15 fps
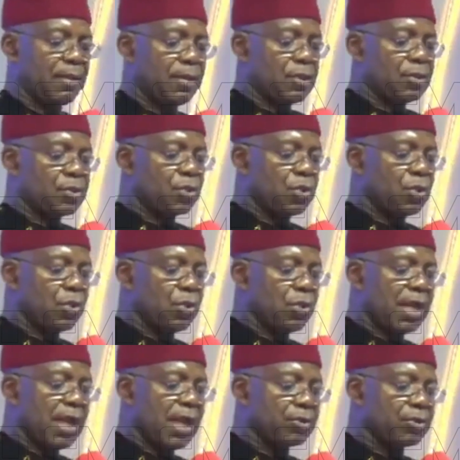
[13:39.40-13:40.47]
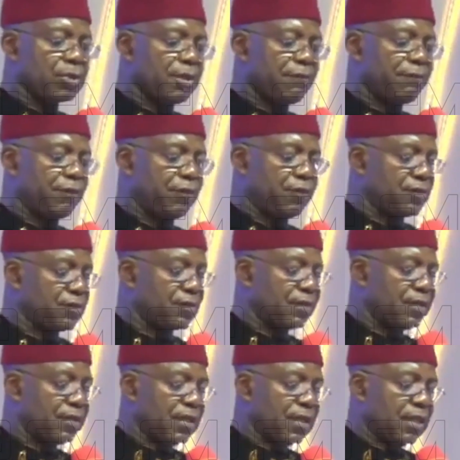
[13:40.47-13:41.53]
throw out refuse
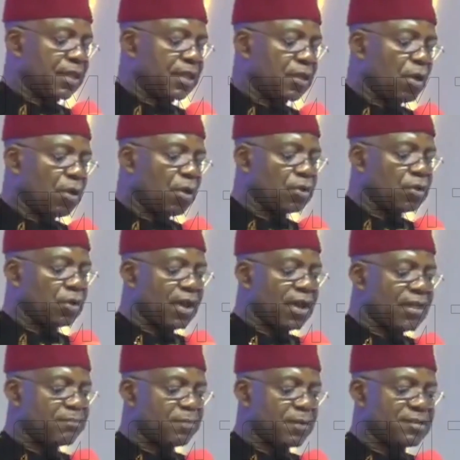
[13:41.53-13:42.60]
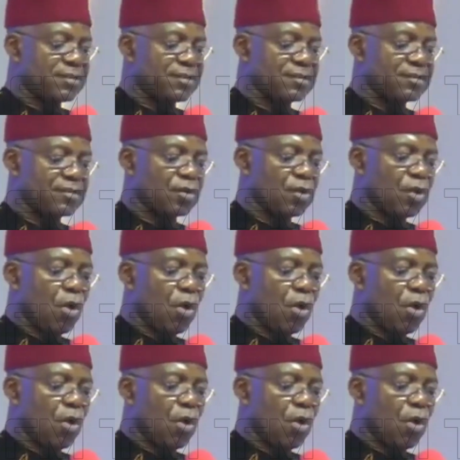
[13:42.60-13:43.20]
in unauthorized places,